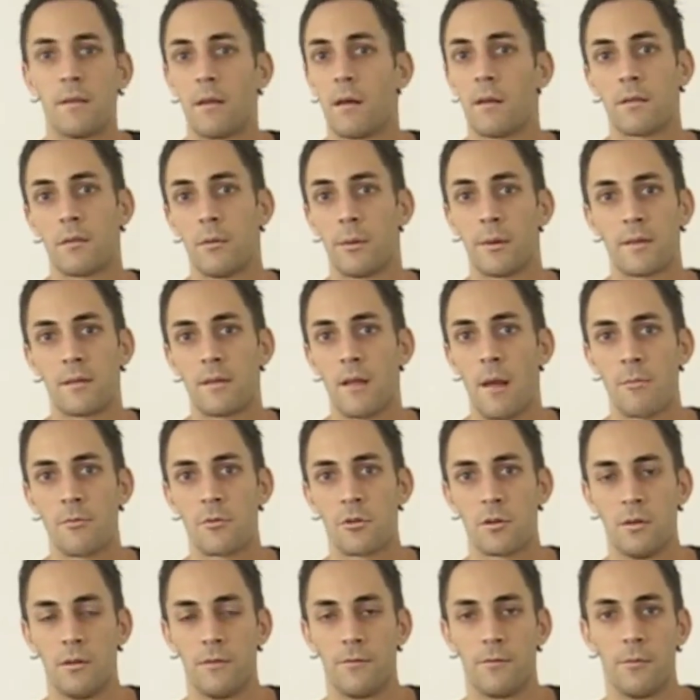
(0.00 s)
also
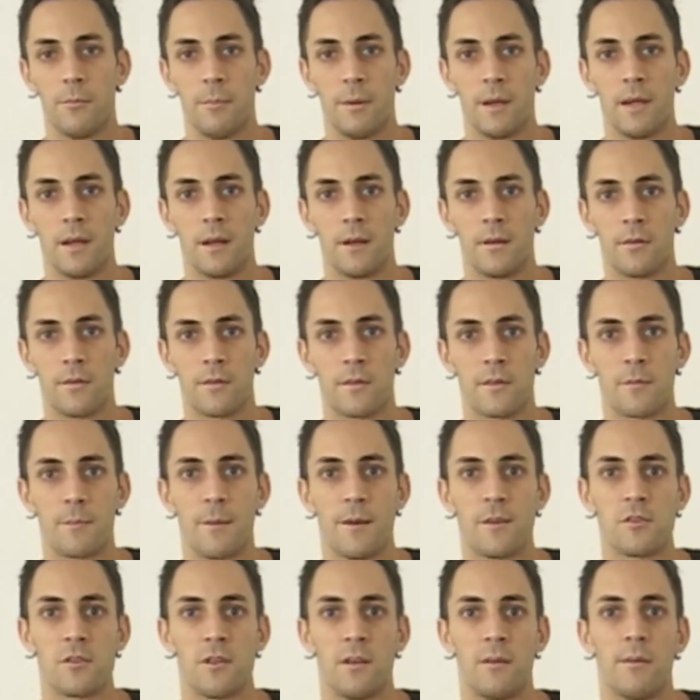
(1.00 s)
exceptional for beginners,
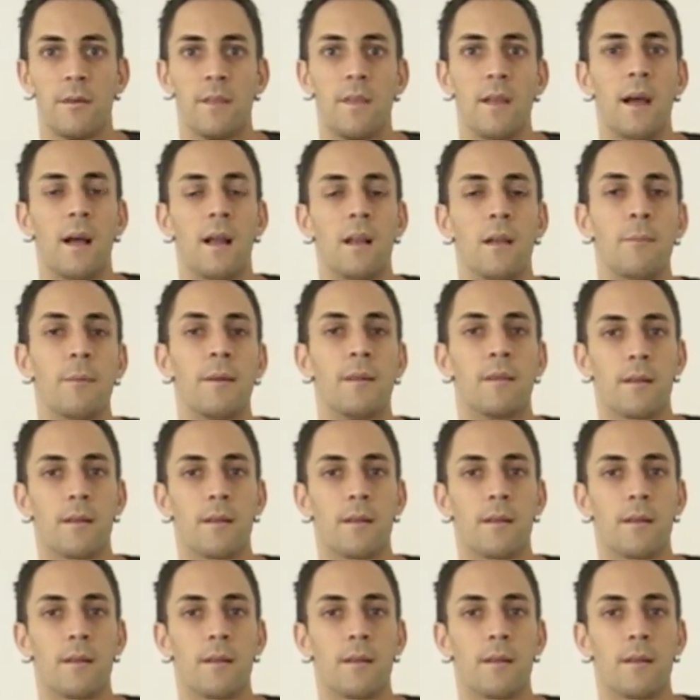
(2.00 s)
especially with the Elements